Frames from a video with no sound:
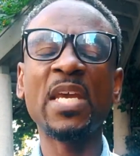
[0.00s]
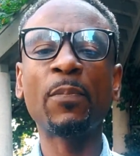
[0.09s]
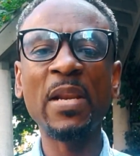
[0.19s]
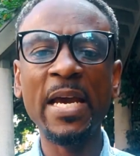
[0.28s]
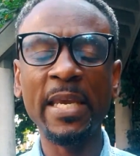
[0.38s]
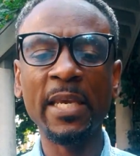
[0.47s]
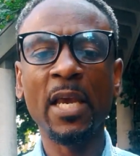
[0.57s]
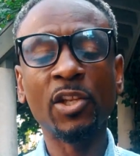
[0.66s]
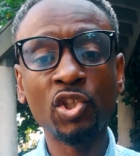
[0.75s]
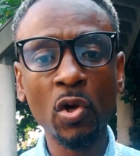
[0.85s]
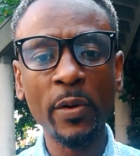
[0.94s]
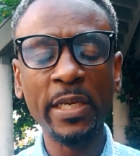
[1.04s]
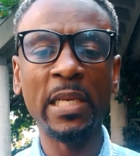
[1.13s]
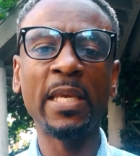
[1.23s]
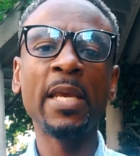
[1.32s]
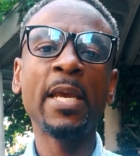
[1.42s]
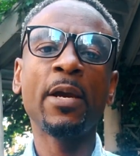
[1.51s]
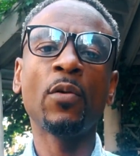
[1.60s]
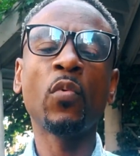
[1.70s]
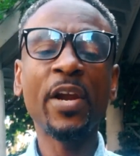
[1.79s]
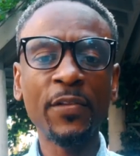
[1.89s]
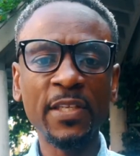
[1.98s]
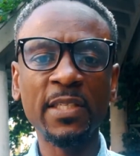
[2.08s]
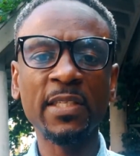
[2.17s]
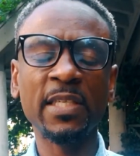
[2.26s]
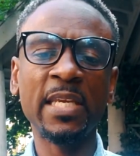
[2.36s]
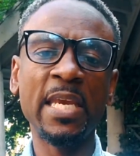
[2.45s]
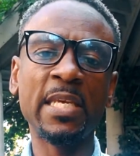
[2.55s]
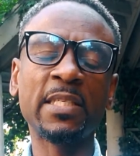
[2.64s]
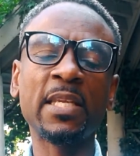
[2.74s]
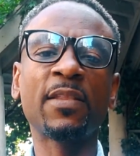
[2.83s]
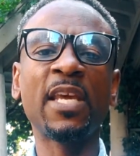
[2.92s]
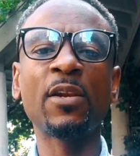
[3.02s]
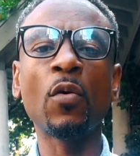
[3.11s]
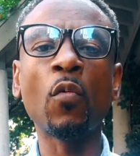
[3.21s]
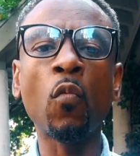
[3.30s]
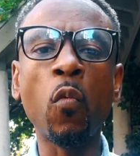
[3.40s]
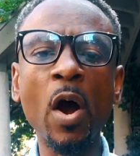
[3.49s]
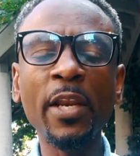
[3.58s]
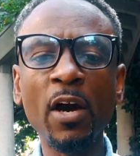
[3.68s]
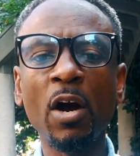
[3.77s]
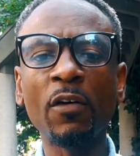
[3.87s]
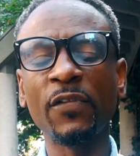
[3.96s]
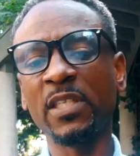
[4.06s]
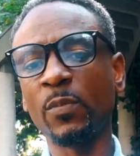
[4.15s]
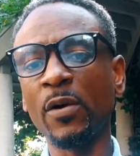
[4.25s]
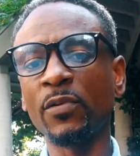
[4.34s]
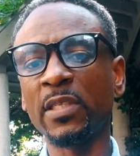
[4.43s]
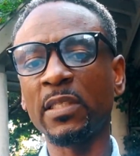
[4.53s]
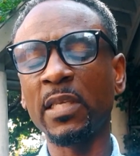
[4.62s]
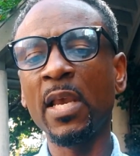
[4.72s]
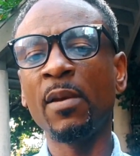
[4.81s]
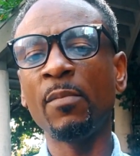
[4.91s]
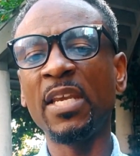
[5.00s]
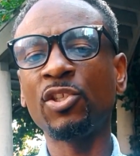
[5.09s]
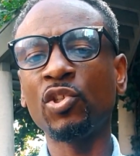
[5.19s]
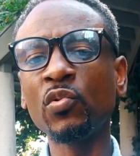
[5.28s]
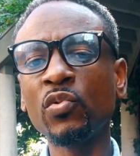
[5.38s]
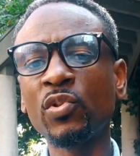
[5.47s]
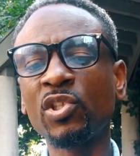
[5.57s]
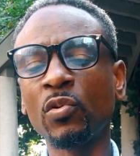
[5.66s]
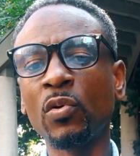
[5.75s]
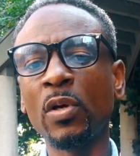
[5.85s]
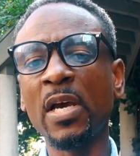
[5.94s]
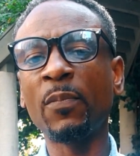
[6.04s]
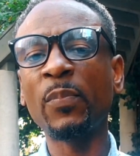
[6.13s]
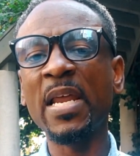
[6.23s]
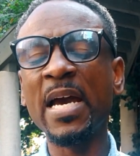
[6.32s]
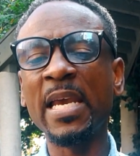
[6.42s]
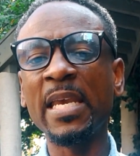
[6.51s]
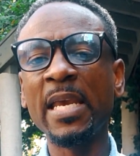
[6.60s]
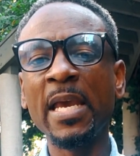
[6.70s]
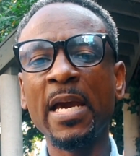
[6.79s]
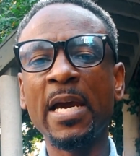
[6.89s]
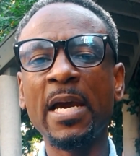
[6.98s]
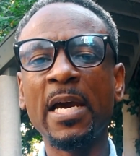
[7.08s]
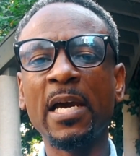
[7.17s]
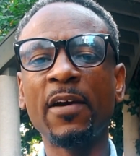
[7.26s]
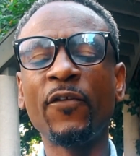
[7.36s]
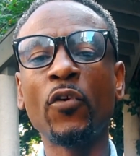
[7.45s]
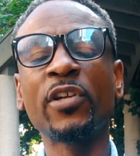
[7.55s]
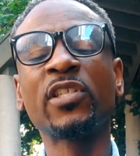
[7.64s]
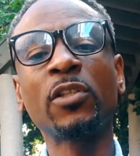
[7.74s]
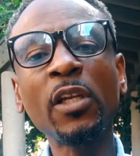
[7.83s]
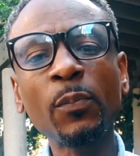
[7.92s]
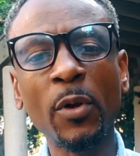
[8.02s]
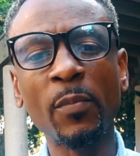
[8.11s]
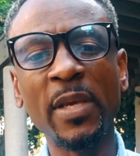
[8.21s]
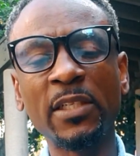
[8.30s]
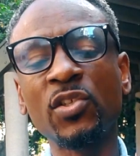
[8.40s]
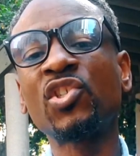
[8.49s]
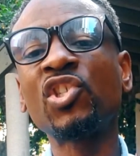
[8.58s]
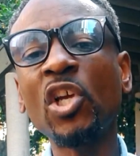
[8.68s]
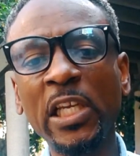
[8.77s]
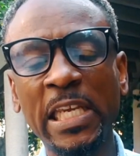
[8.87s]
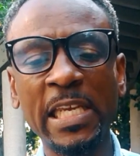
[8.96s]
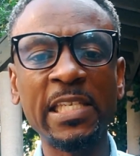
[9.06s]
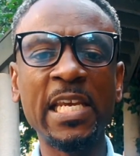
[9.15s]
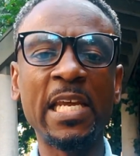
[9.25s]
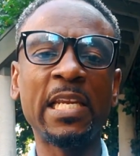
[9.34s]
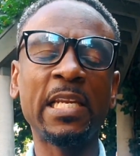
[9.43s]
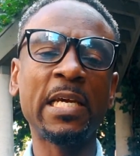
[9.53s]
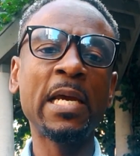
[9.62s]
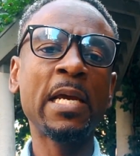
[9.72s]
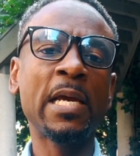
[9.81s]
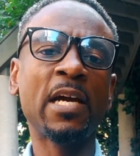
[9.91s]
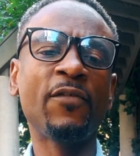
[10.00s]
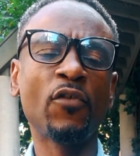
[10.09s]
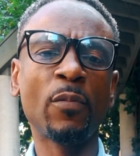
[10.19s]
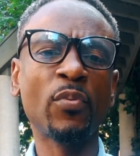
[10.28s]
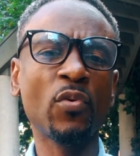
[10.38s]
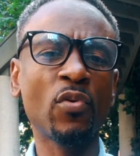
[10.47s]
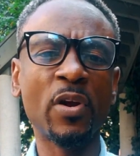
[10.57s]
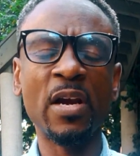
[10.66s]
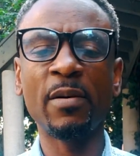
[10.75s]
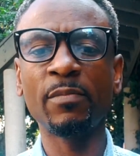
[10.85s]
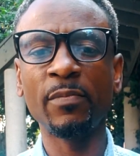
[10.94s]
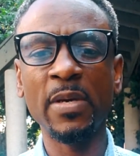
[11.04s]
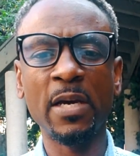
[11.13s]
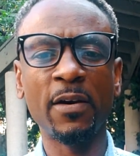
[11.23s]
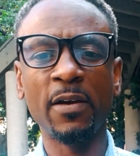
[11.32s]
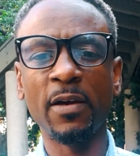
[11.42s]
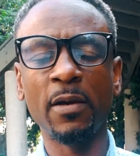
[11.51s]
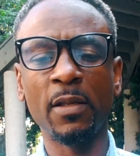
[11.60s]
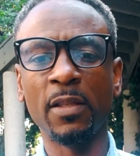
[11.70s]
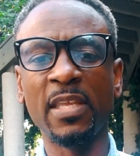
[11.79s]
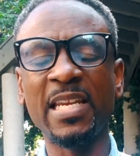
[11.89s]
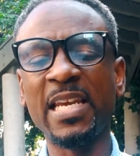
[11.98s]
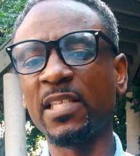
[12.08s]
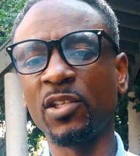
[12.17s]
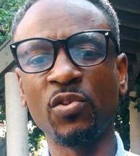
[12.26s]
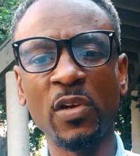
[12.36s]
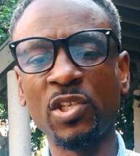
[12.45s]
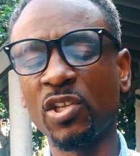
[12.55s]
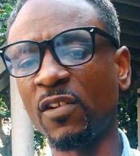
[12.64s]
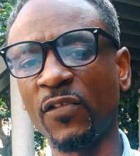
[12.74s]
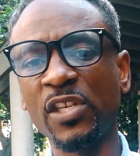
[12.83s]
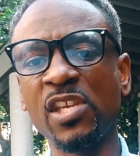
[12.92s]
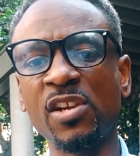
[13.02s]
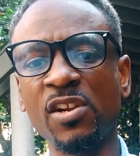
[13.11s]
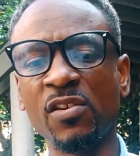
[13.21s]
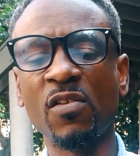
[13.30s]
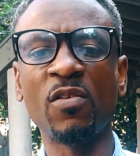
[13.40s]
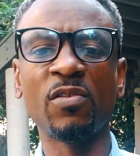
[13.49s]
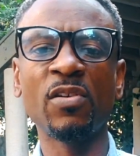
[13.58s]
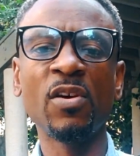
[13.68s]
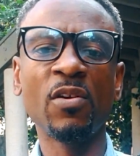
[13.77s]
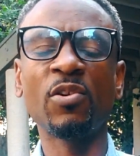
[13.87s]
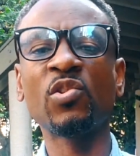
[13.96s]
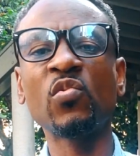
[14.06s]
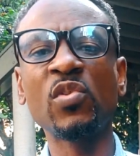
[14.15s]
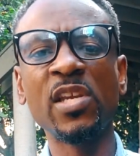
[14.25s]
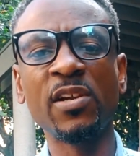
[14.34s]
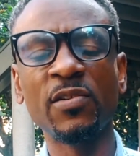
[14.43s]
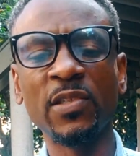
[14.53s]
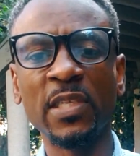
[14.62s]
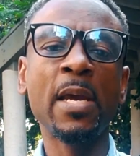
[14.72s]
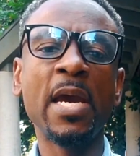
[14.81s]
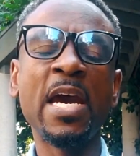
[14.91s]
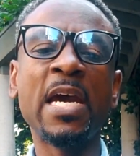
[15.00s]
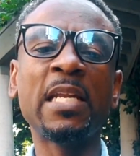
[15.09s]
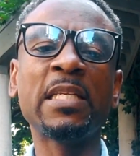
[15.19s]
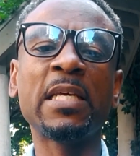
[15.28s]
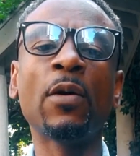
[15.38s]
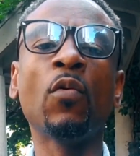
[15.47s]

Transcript: applying jointly. Where this is the case, then one of the spouses may choose to apply for a study permit to study in Canada for a program that has a duration of a year or 2 years. And